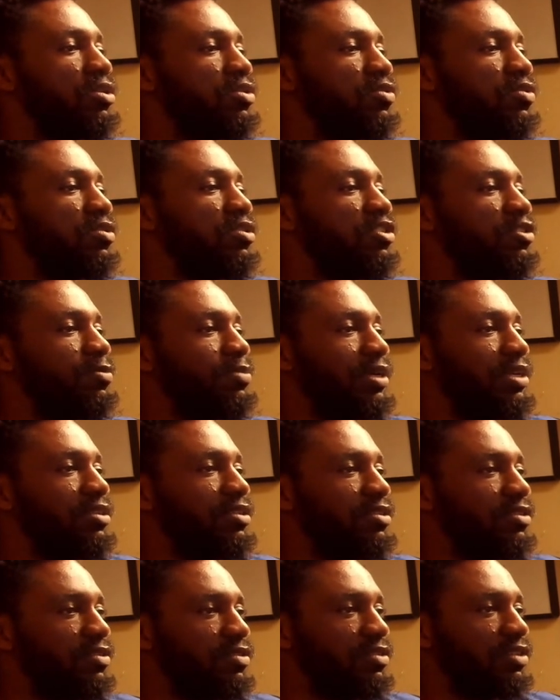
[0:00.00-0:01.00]
Okay, so these
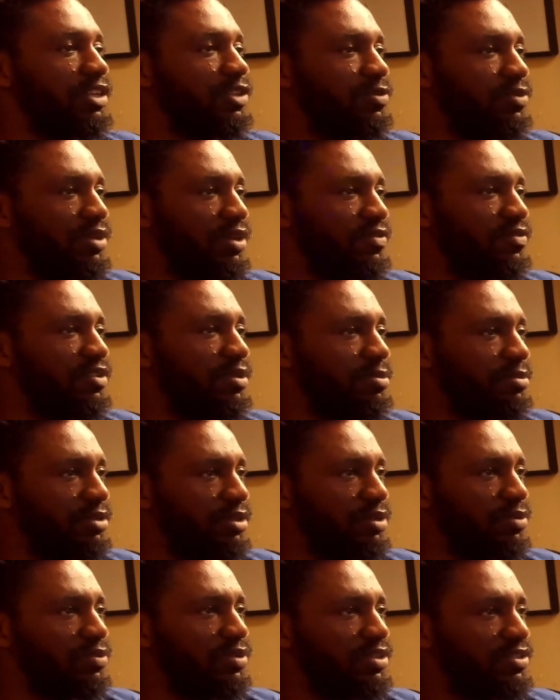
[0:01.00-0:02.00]
bindings, as we have
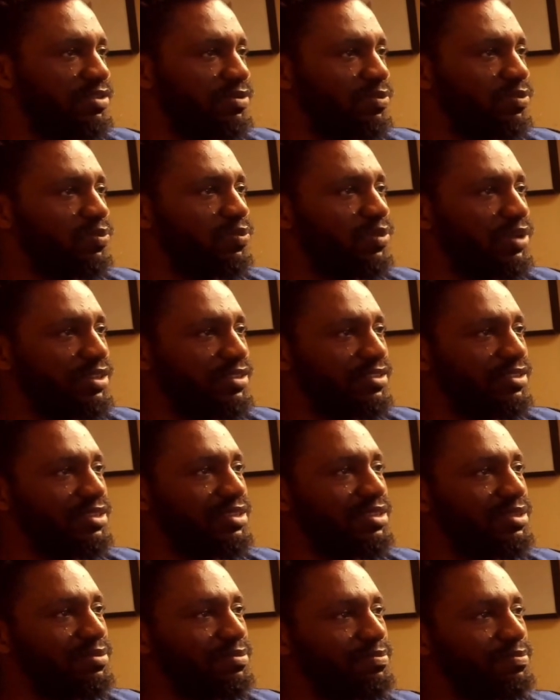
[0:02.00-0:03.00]
them here, we're
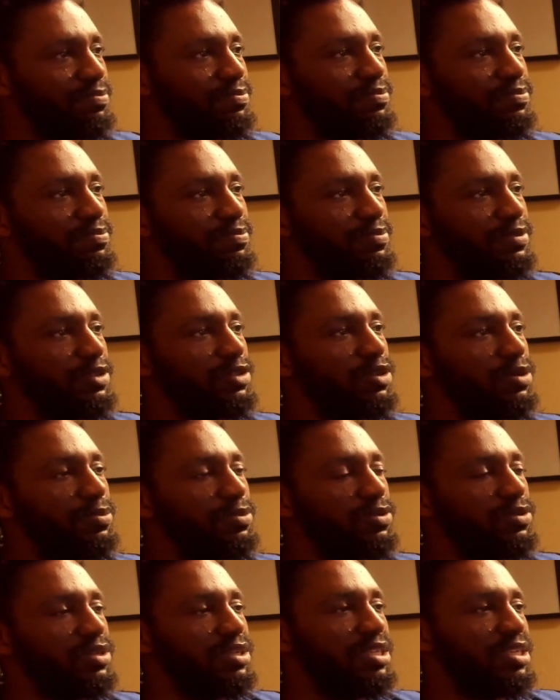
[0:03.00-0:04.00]
seeing
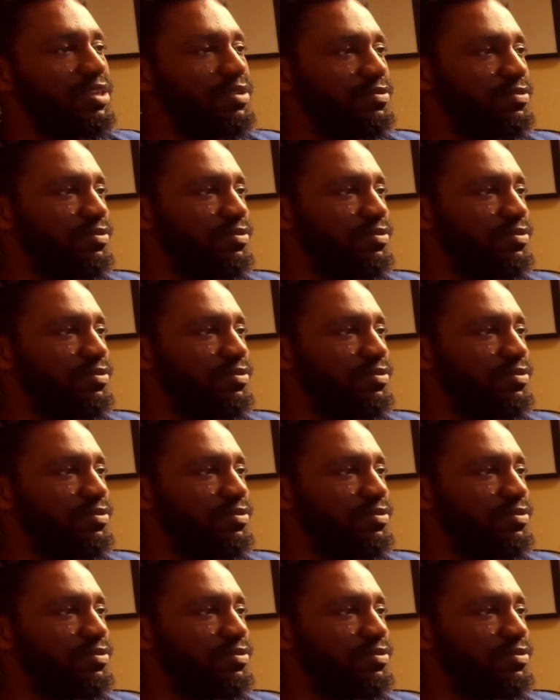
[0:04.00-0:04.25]
pw